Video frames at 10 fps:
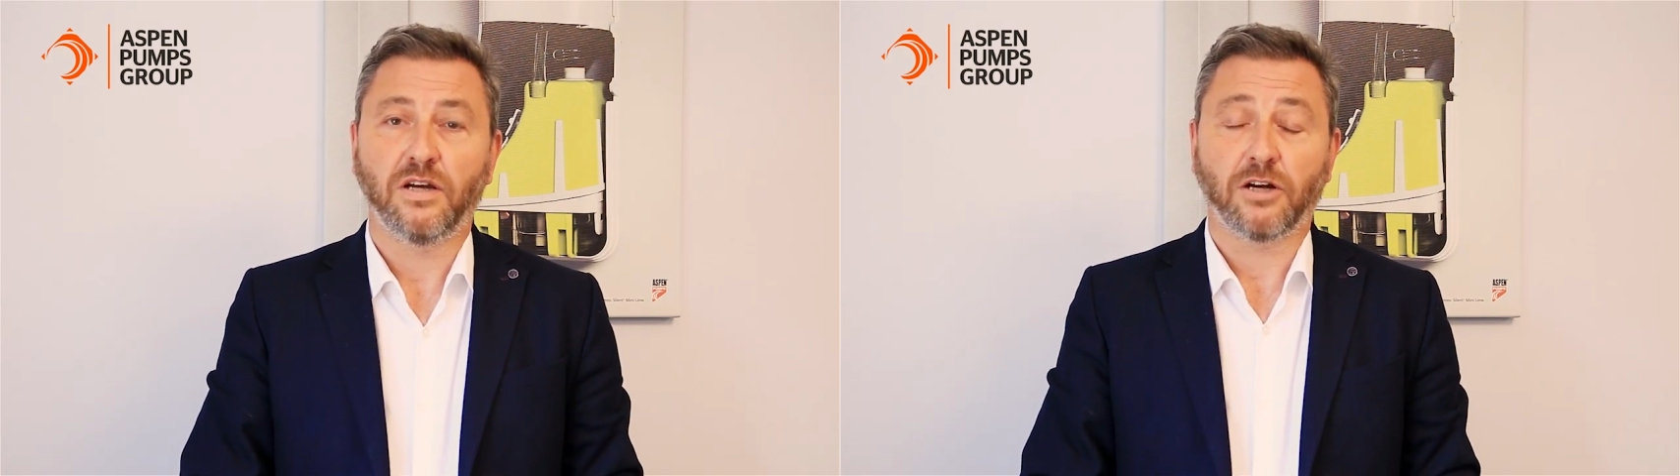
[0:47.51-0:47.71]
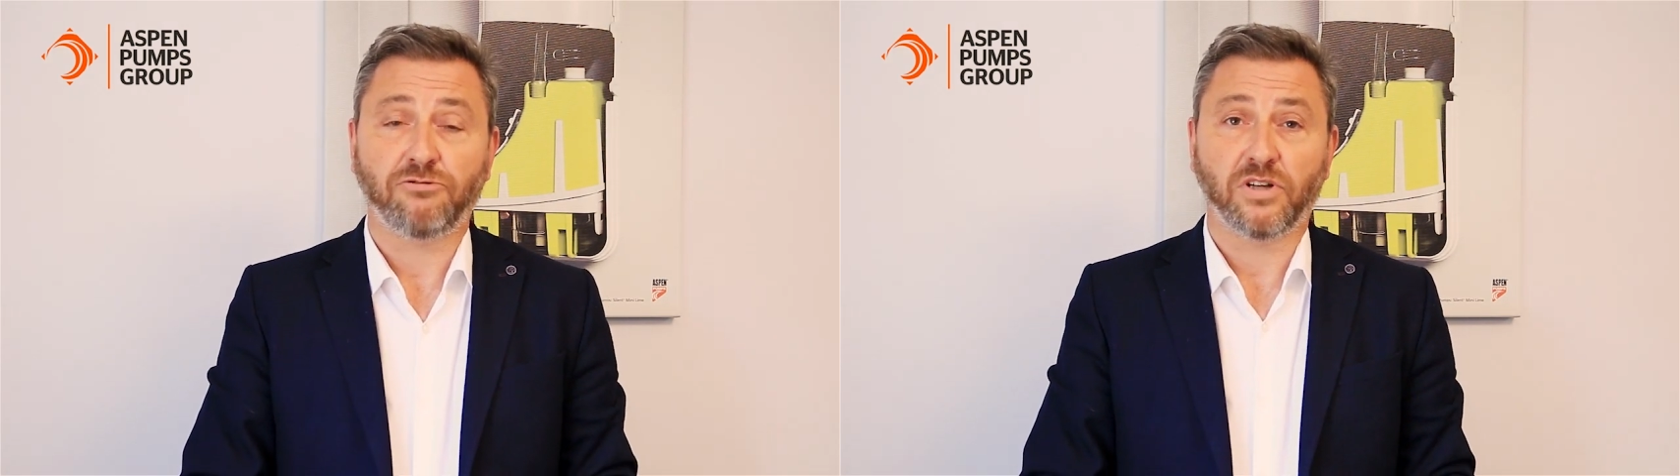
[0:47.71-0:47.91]

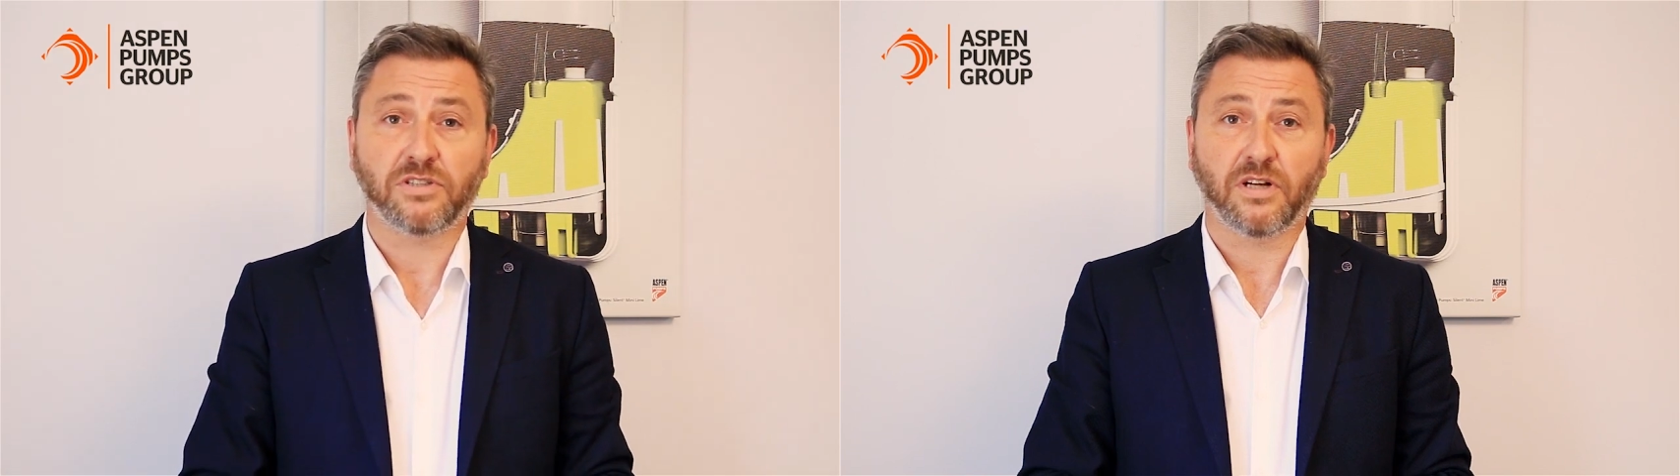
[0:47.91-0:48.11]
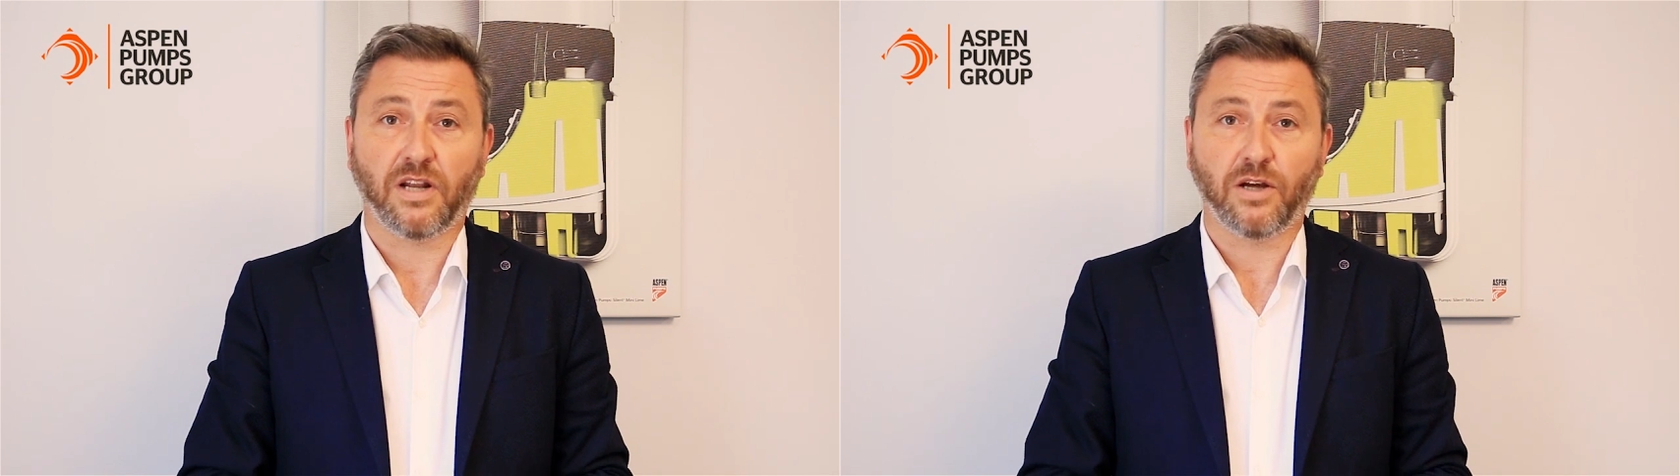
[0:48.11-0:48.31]
across
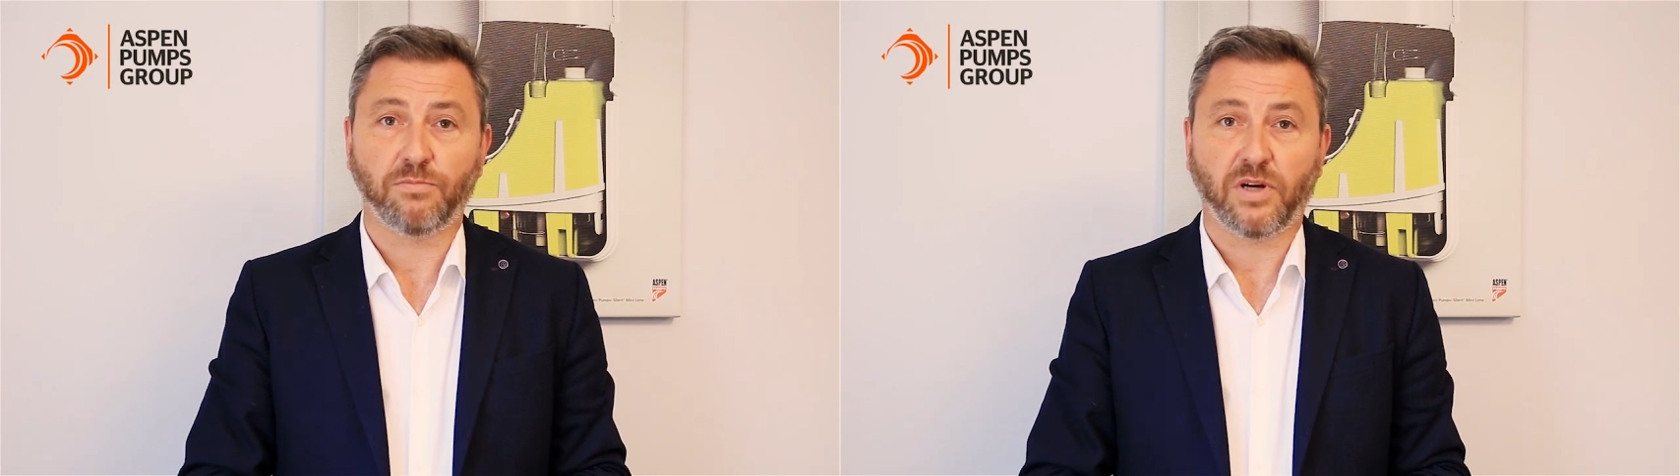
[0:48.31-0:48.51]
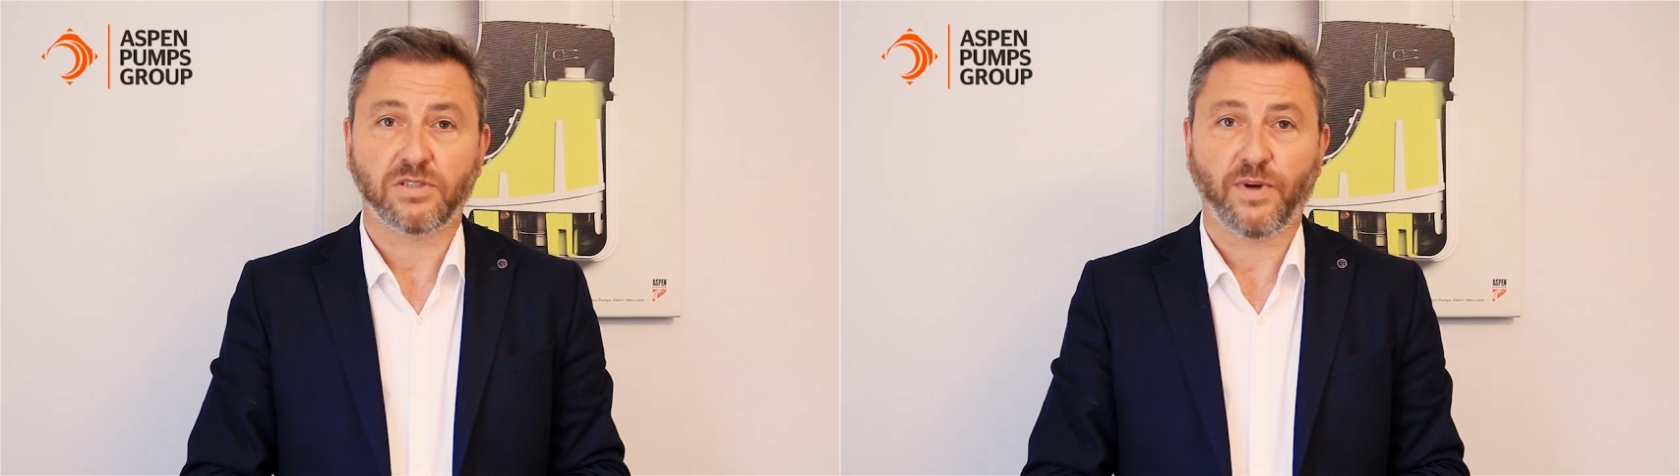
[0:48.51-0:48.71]
the globe
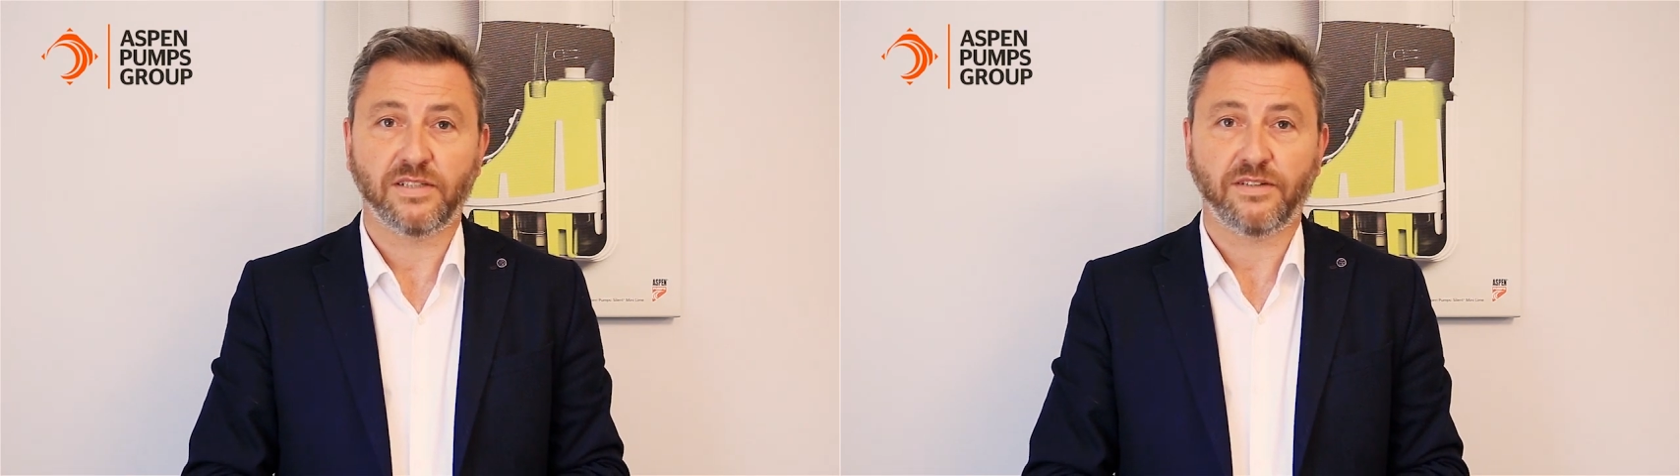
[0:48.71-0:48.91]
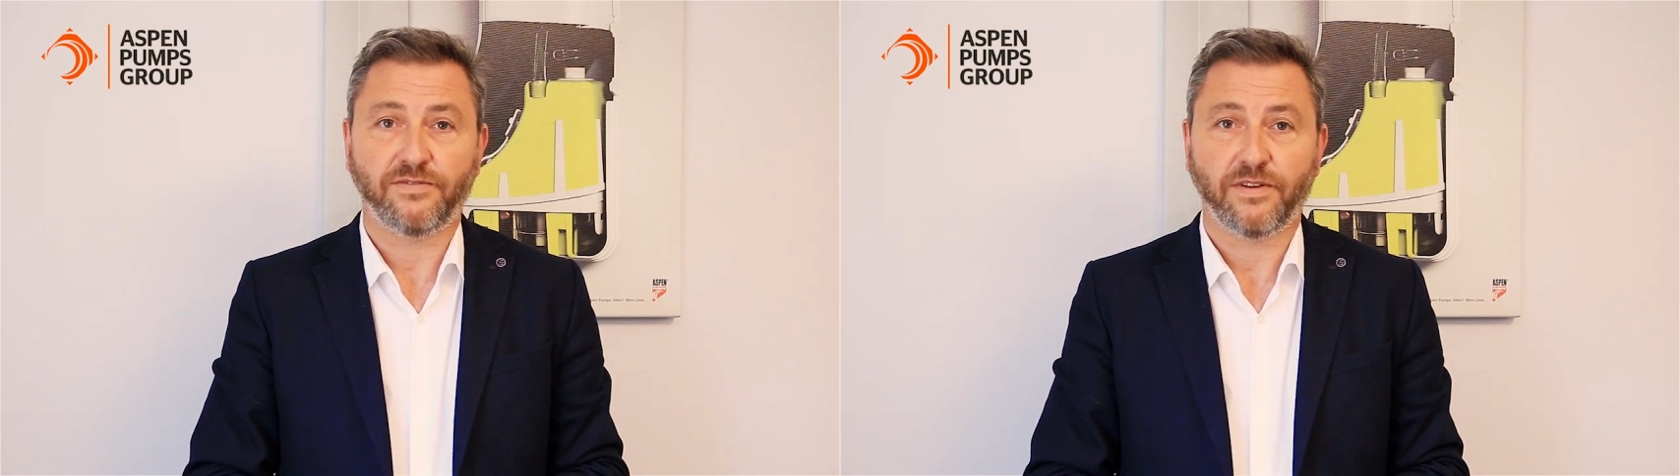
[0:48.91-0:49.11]
by
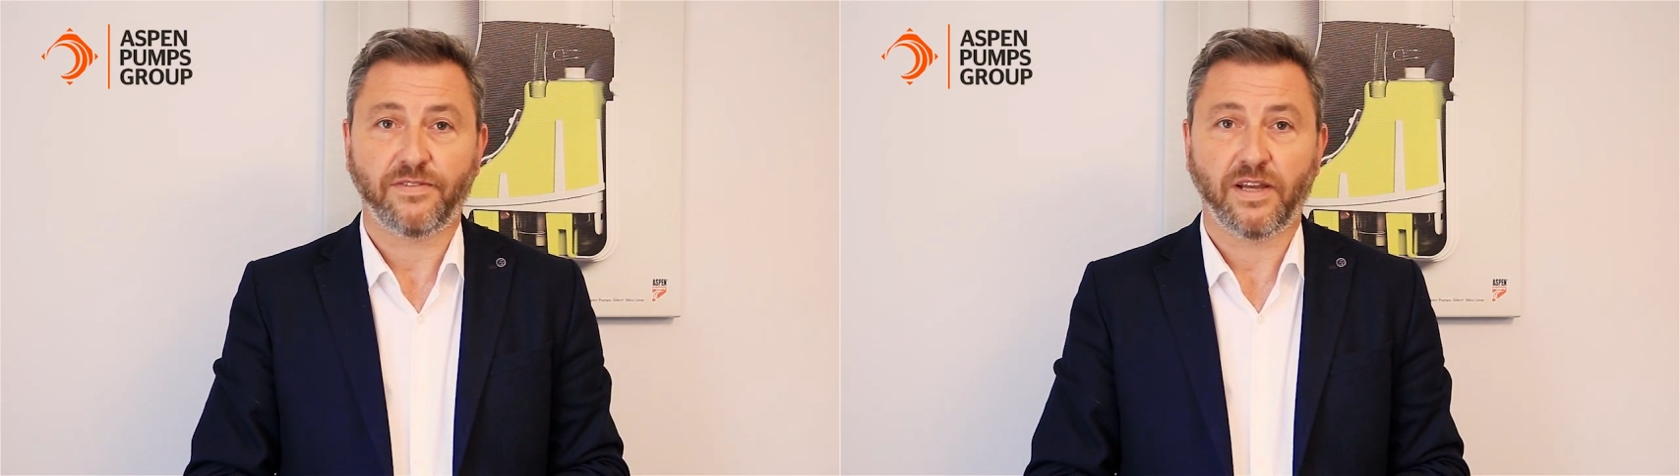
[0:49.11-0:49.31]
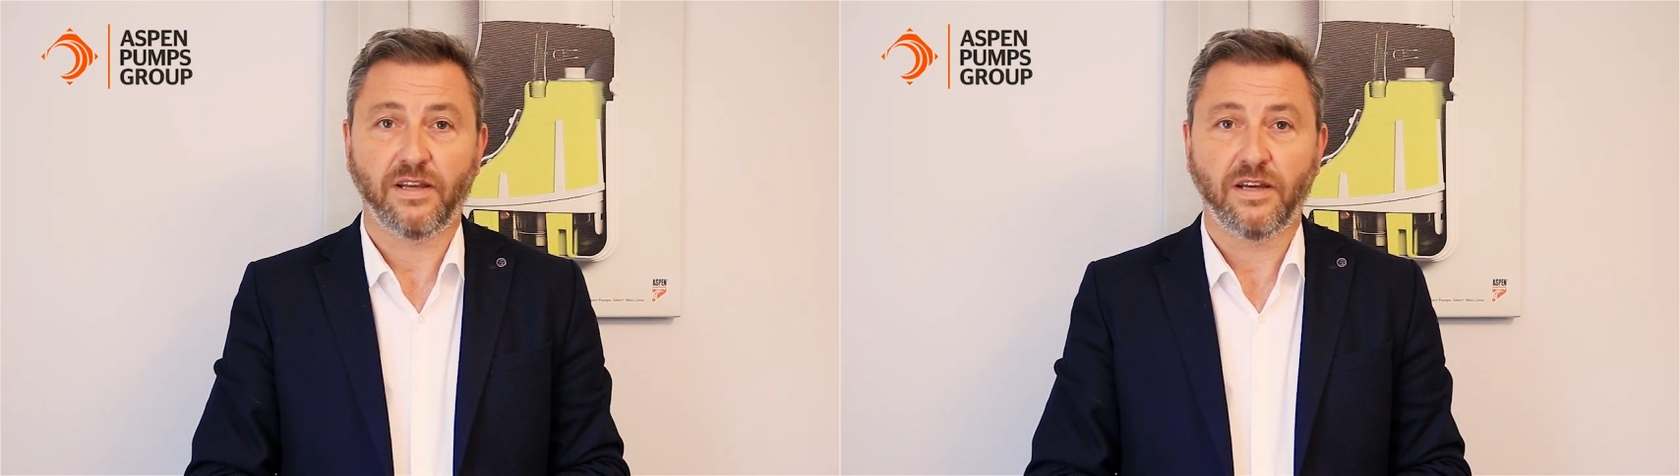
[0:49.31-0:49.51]
2050.